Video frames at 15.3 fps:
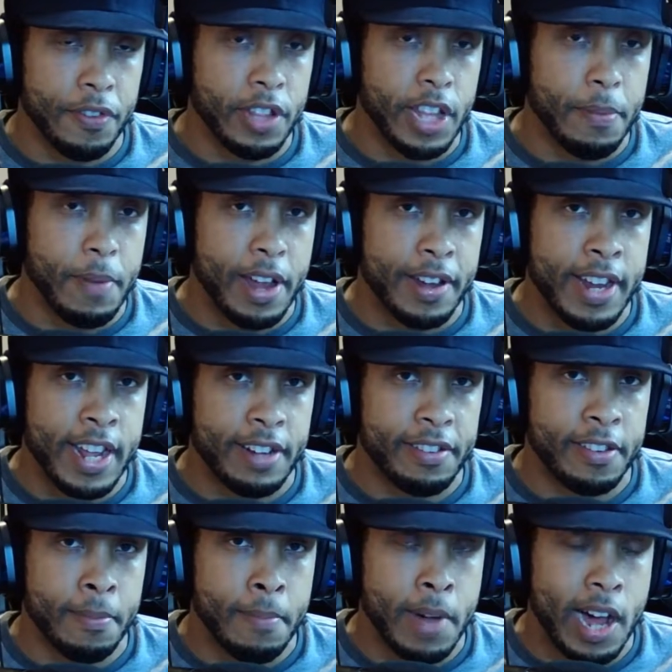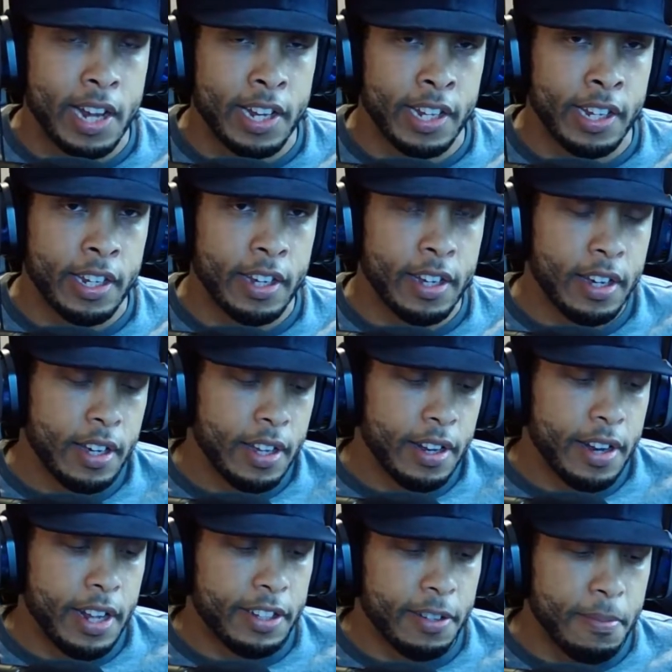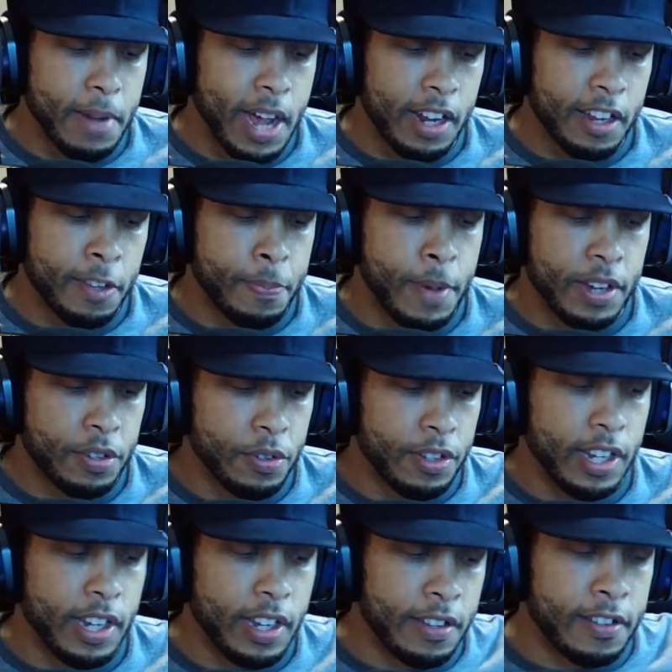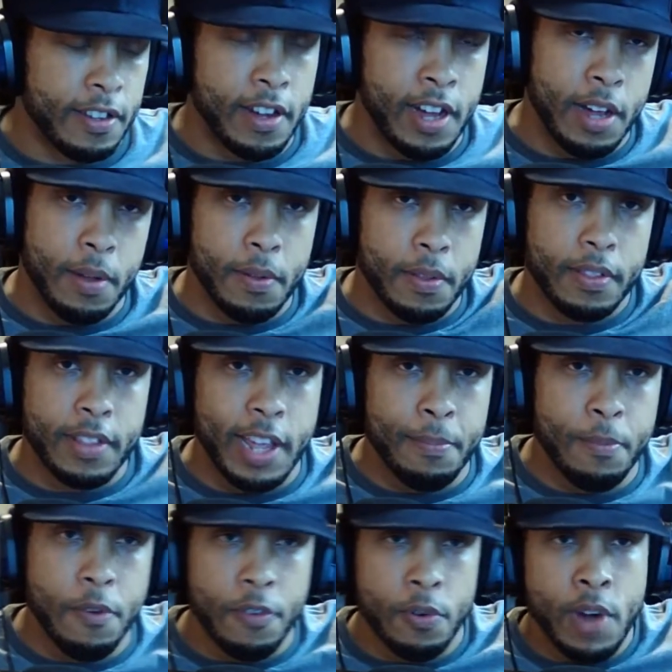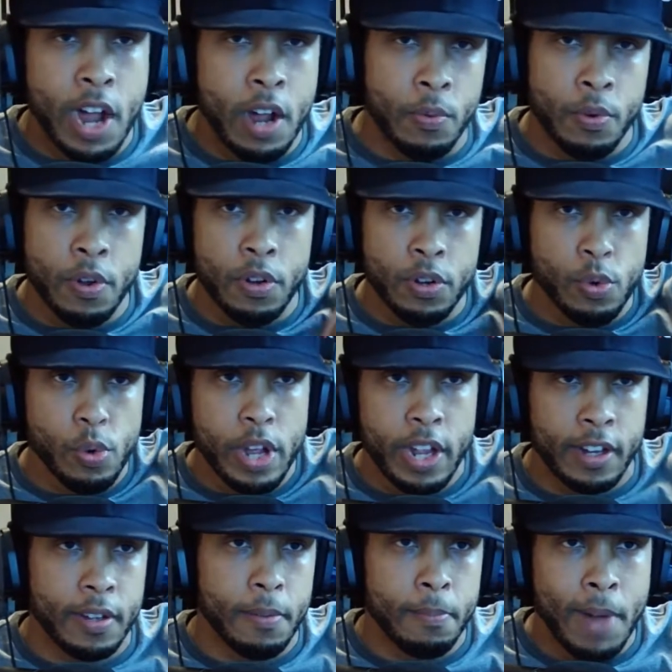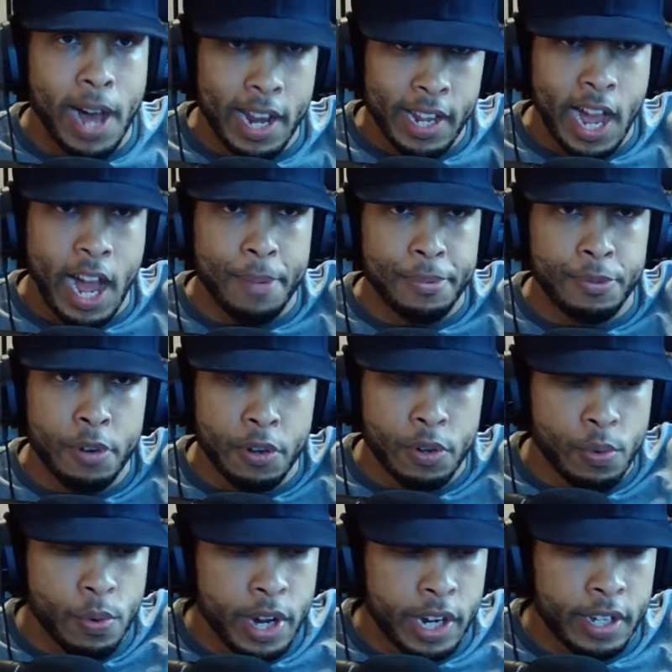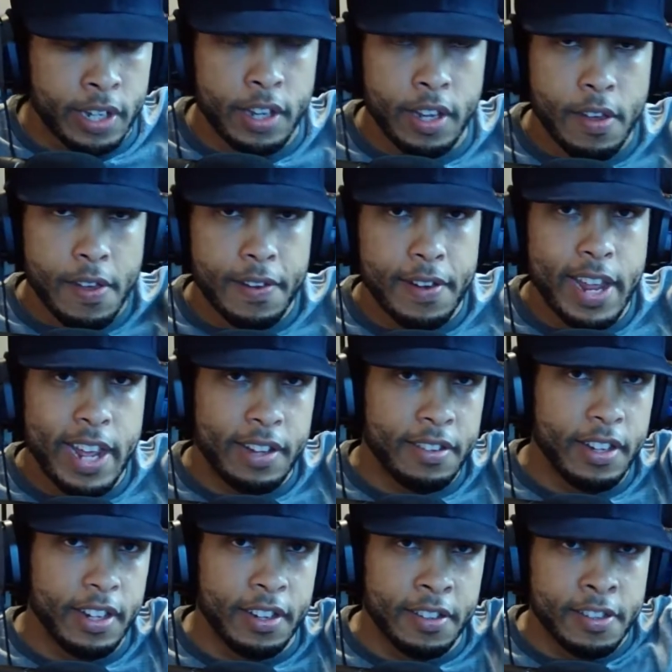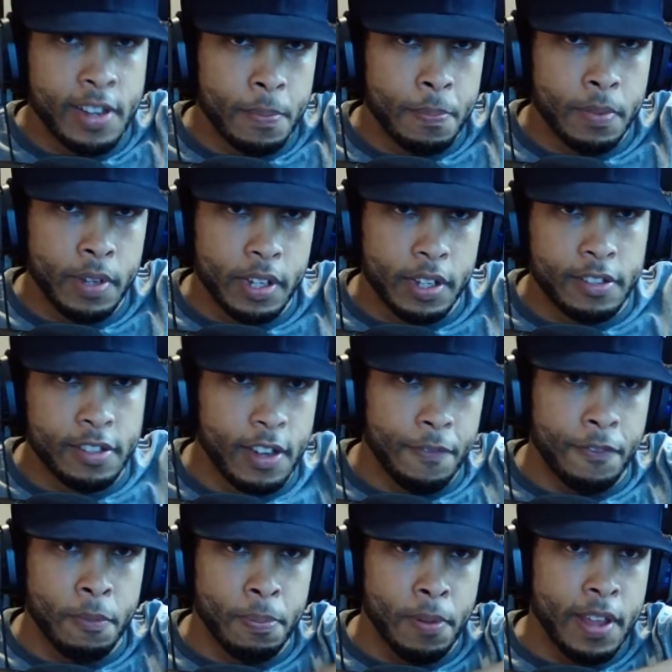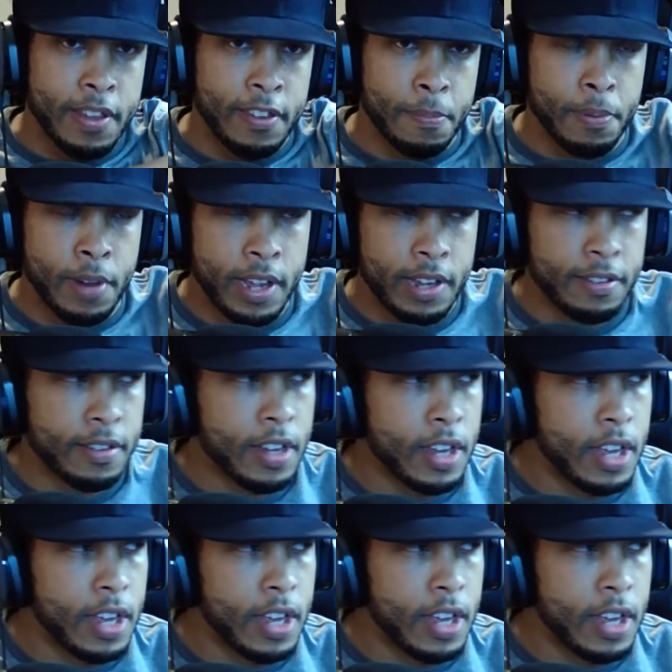you think about Nix and Molly's specialty is they move around real quick. Molly hops real quick. Nix, he can zip from place to place.